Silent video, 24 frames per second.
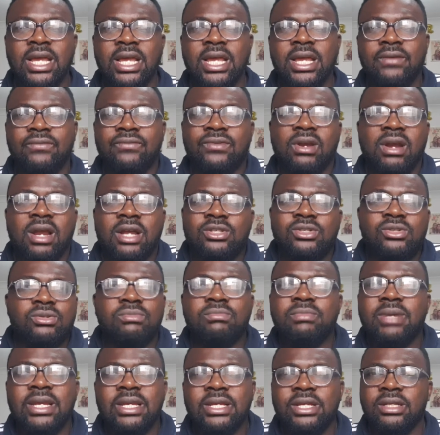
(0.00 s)
if there are too
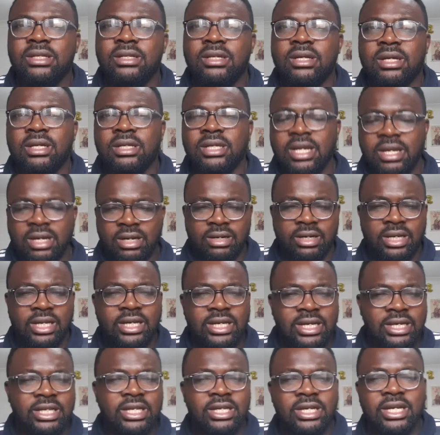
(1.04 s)
many, there
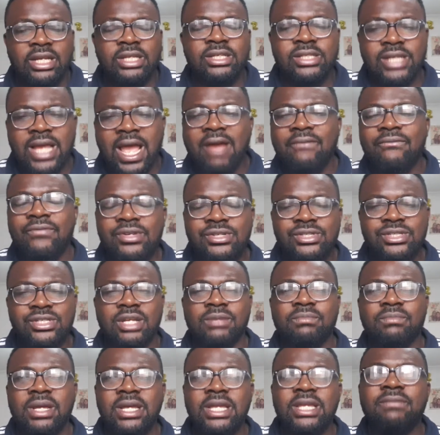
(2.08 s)
in his every
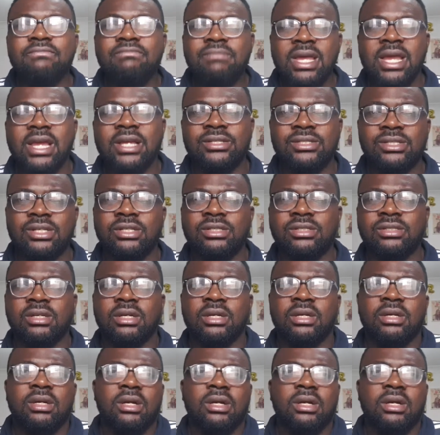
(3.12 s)
statement he makes is